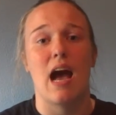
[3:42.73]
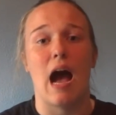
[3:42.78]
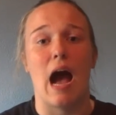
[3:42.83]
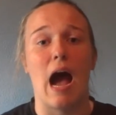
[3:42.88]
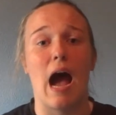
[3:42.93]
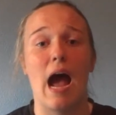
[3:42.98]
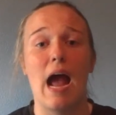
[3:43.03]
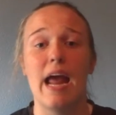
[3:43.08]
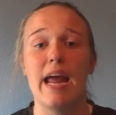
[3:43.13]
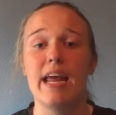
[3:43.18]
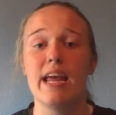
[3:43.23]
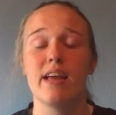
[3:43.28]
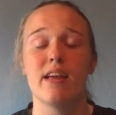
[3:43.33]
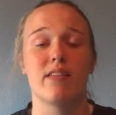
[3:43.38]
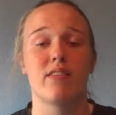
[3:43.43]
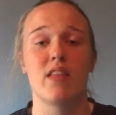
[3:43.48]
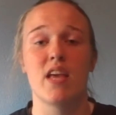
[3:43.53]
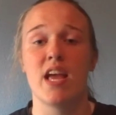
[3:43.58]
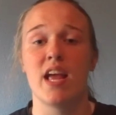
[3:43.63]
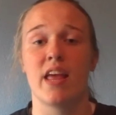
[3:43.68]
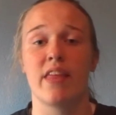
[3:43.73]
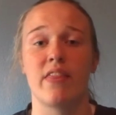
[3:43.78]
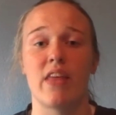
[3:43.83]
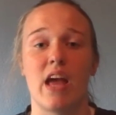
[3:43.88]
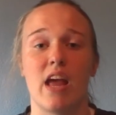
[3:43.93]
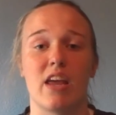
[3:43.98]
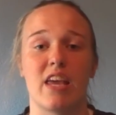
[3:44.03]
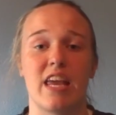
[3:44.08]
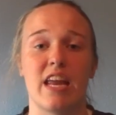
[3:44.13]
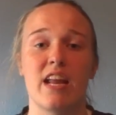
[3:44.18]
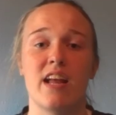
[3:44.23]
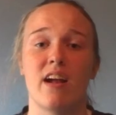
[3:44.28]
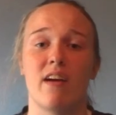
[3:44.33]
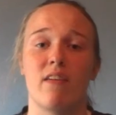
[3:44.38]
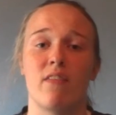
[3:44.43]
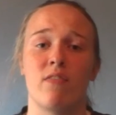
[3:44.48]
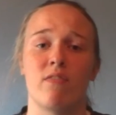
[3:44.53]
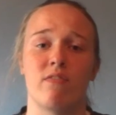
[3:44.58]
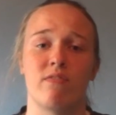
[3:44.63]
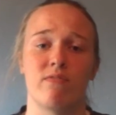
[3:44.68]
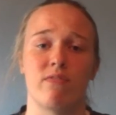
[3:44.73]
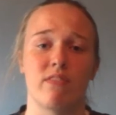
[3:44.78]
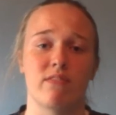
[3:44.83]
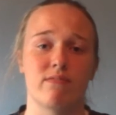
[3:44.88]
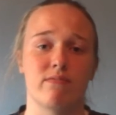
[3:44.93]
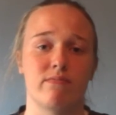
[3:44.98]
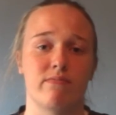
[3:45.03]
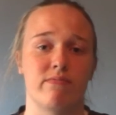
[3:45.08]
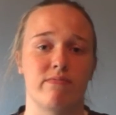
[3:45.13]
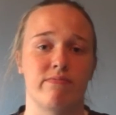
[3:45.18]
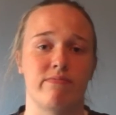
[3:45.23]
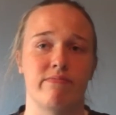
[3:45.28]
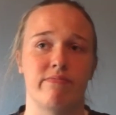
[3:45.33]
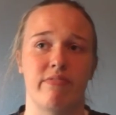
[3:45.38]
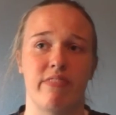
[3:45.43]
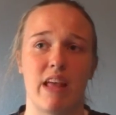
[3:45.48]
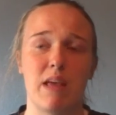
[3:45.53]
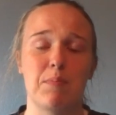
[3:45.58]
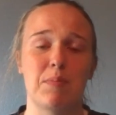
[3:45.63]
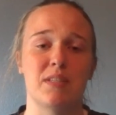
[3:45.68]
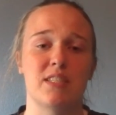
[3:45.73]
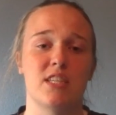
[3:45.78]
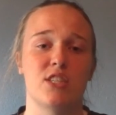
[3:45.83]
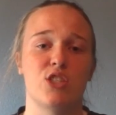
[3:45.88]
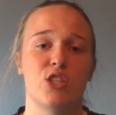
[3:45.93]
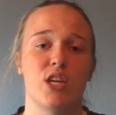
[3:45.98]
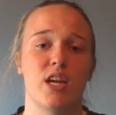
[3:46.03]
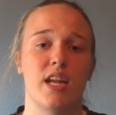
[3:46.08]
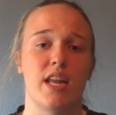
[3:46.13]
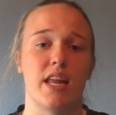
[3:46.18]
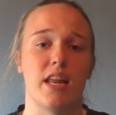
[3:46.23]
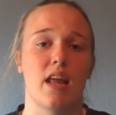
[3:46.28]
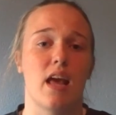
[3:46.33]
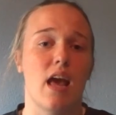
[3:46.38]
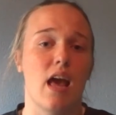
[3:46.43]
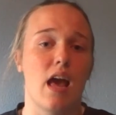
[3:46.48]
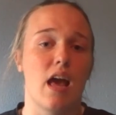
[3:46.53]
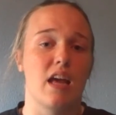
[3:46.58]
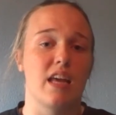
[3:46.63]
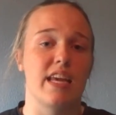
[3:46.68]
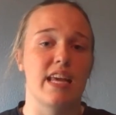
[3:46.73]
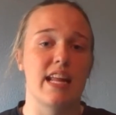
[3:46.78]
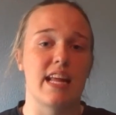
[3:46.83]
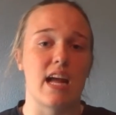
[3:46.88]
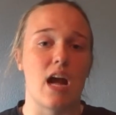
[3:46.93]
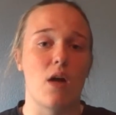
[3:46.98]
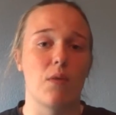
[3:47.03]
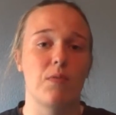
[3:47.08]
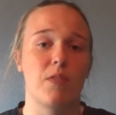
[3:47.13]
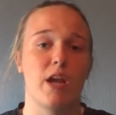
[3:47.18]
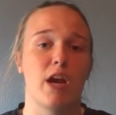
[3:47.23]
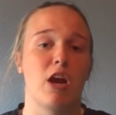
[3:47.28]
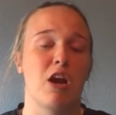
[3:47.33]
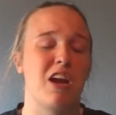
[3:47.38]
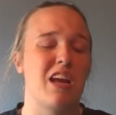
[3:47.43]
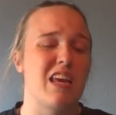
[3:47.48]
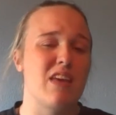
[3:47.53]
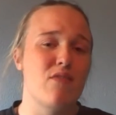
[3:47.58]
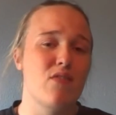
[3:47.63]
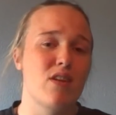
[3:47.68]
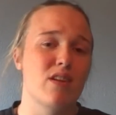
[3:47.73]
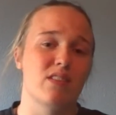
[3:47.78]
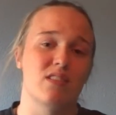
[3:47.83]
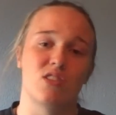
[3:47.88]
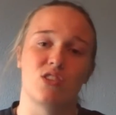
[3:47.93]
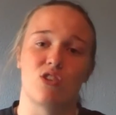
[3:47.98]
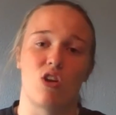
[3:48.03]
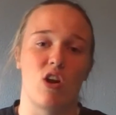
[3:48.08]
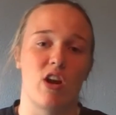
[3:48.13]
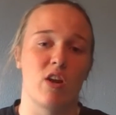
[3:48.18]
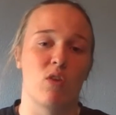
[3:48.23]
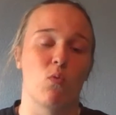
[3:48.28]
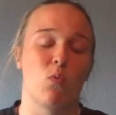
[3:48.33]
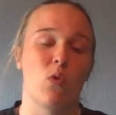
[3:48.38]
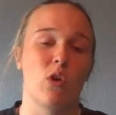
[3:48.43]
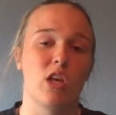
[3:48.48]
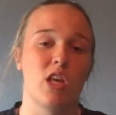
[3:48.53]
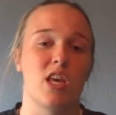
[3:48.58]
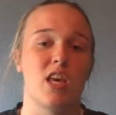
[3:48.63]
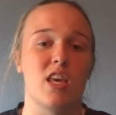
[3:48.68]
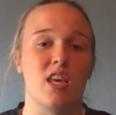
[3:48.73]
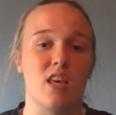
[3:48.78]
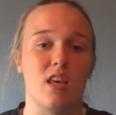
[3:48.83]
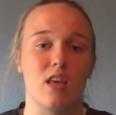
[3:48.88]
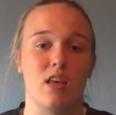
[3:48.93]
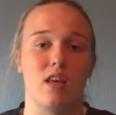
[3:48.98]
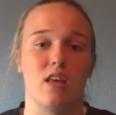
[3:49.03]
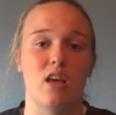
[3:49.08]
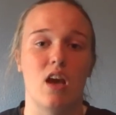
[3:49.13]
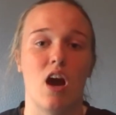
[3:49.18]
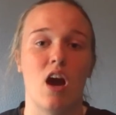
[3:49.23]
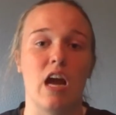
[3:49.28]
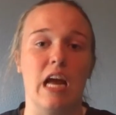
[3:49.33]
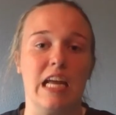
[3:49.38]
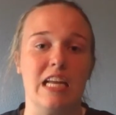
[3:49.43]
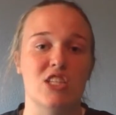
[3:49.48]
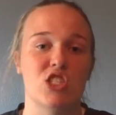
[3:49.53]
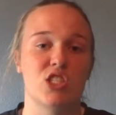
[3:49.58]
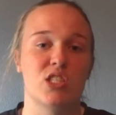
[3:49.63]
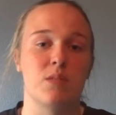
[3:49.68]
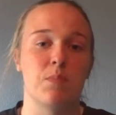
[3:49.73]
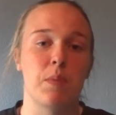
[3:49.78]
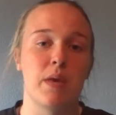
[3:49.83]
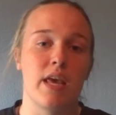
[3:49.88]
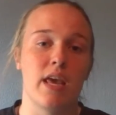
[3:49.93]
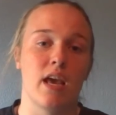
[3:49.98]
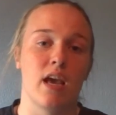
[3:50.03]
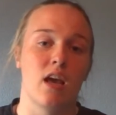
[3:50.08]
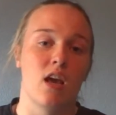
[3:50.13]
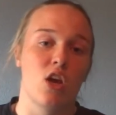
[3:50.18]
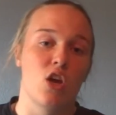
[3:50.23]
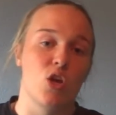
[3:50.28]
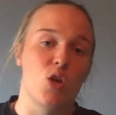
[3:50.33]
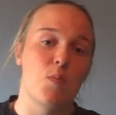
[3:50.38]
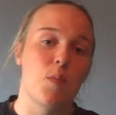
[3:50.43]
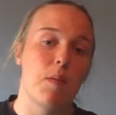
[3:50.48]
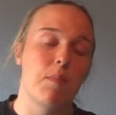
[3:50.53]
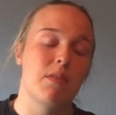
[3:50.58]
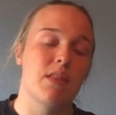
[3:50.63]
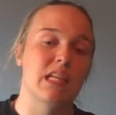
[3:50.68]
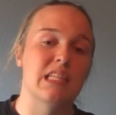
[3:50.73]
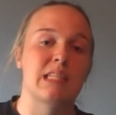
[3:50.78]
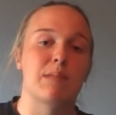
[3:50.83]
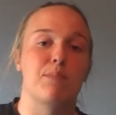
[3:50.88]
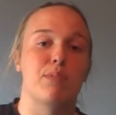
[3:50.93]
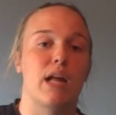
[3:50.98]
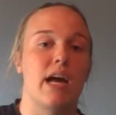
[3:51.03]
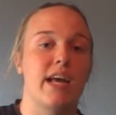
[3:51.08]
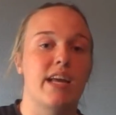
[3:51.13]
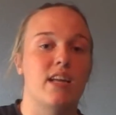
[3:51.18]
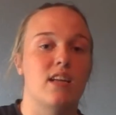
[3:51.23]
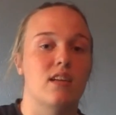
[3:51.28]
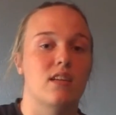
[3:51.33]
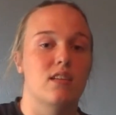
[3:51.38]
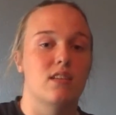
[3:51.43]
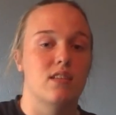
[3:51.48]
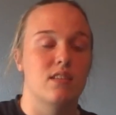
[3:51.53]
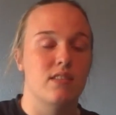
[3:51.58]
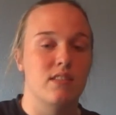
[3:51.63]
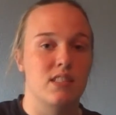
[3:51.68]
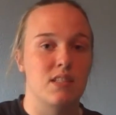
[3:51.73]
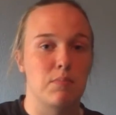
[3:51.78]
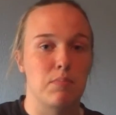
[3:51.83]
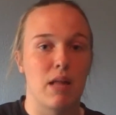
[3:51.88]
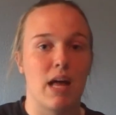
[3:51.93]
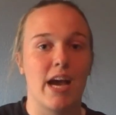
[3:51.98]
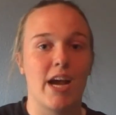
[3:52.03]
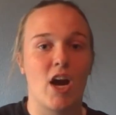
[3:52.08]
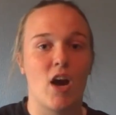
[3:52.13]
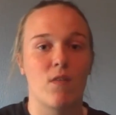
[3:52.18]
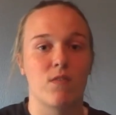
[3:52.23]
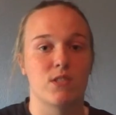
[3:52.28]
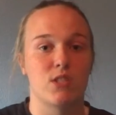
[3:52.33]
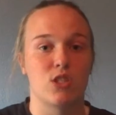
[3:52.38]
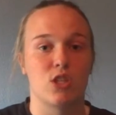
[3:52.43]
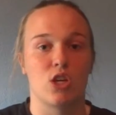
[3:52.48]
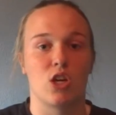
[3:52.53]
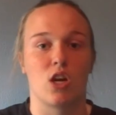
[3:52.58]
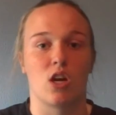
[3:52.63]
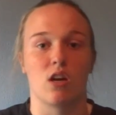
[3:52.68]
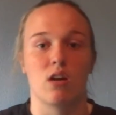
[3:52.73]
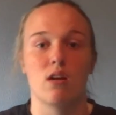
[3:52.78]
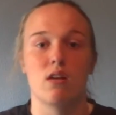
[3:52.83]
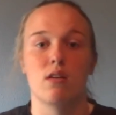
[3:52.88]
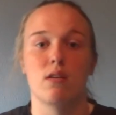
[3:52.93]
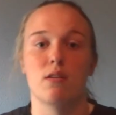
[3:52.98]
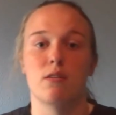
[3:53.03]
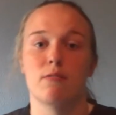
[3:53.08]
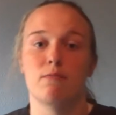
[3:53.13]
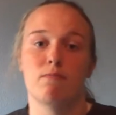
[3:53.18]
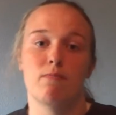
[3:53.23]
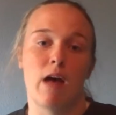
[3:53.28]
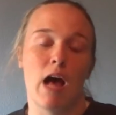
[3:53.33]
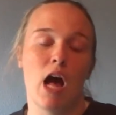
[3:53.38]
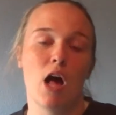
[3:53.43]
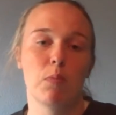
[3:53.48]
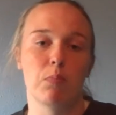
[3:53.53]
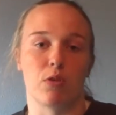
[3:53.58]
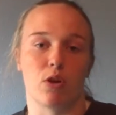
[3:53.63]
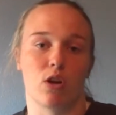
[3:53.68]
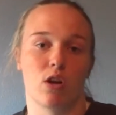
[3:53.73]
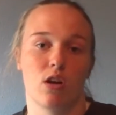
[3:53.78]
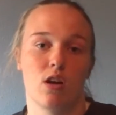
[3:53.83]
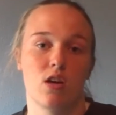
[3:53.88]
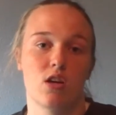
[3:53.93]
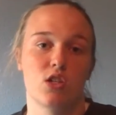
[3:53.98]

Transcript: I think that getting a flight position and getting out there, even starting really young and just being, you may be the supply officer helper.